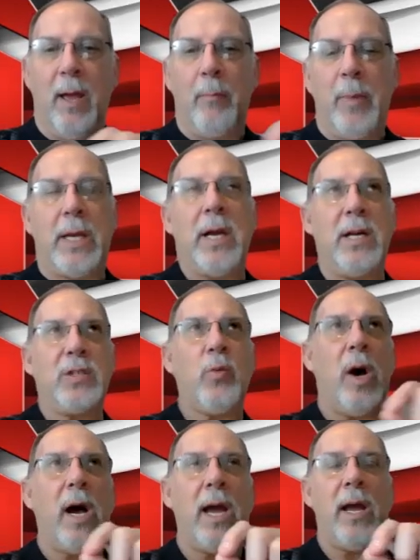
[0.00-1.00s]
Because
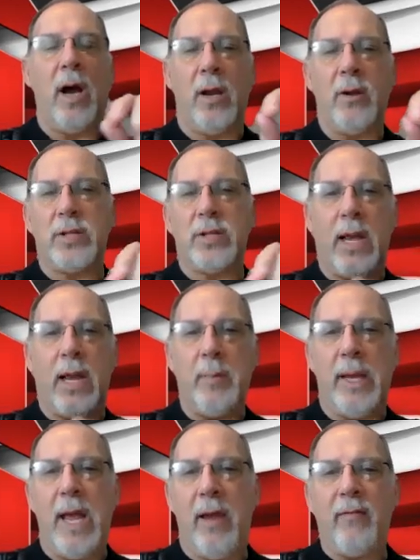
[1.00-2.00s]
why? Understanding
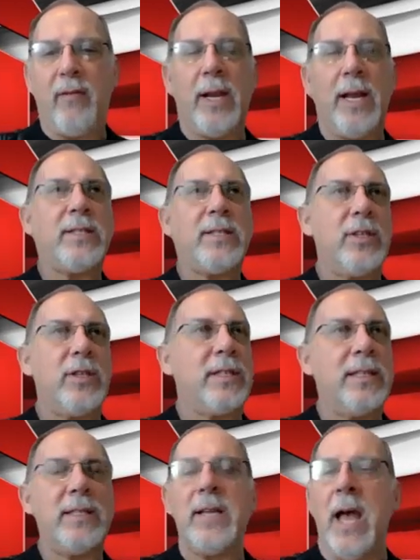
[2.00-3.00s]
behavior and
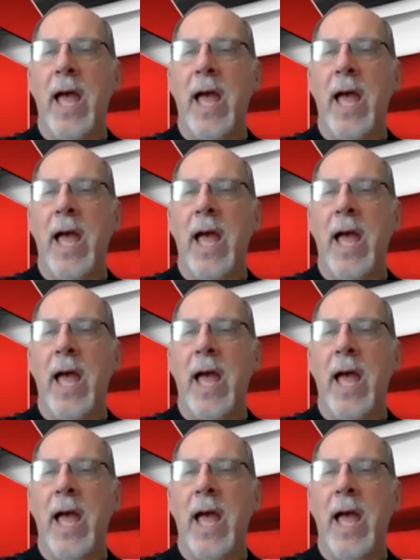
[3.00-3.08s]
exigencies.